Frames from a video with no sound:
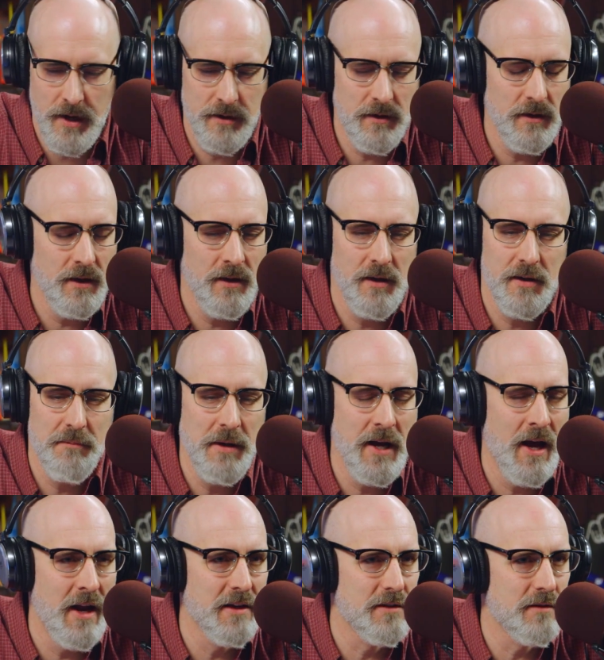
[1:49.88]
And, to
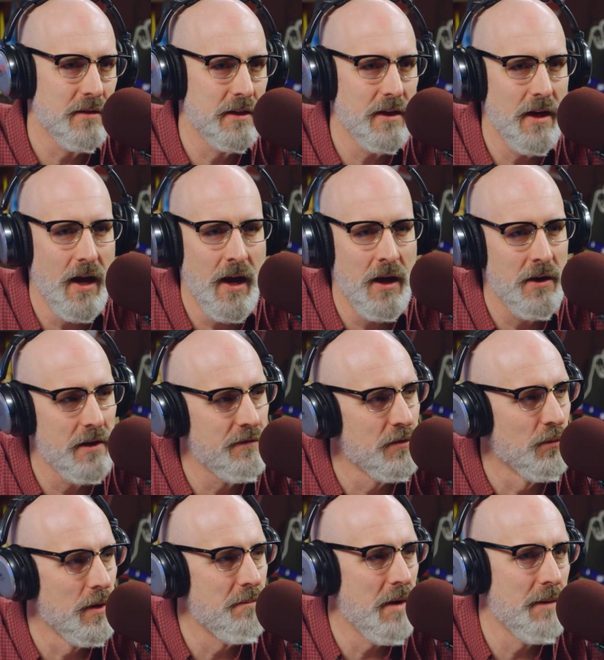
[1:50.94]
be honest with you, I don't
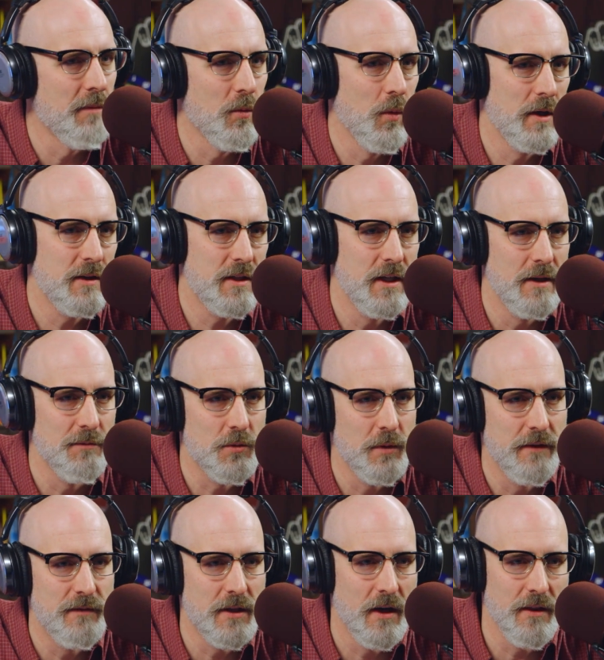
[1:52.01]
even remember what teams
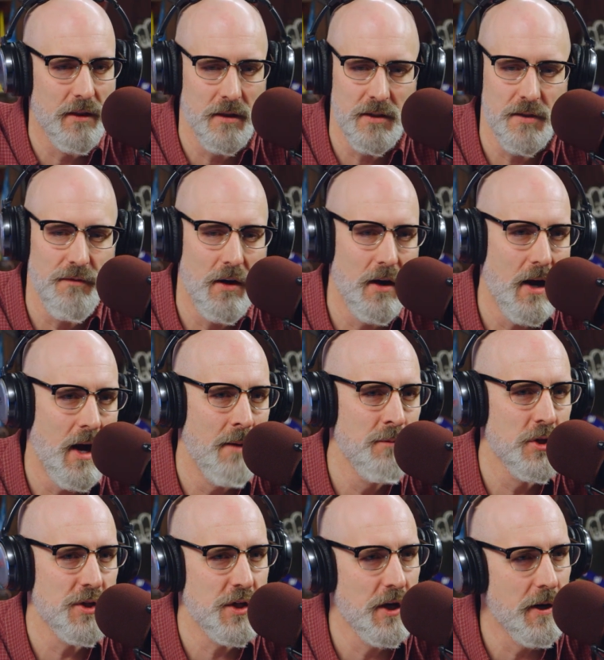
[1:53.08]
we've done this far. I'm
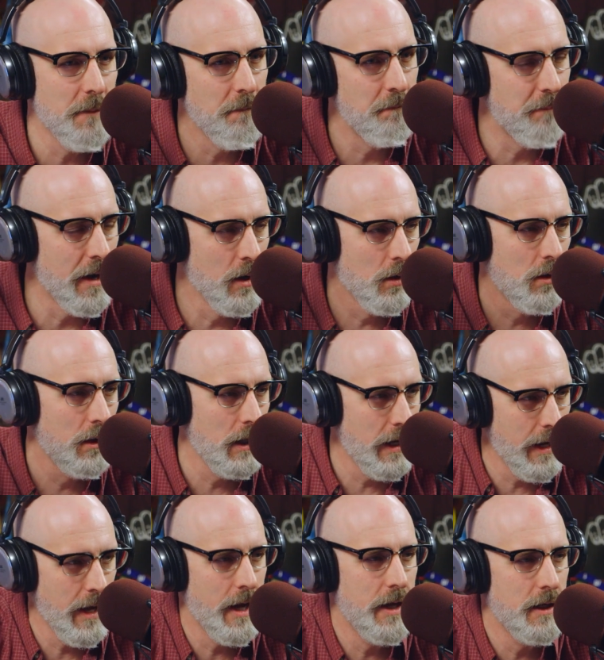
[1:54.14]
just going to barrel
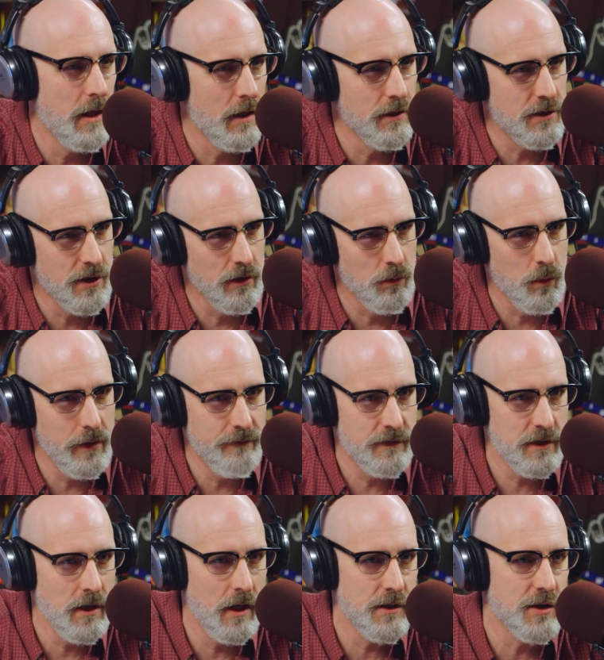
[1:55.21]
ahead until we've
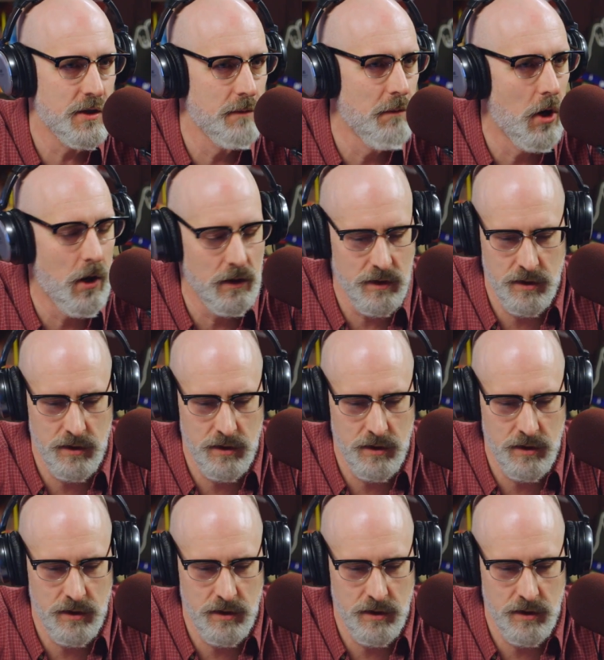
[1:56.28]
touched them all.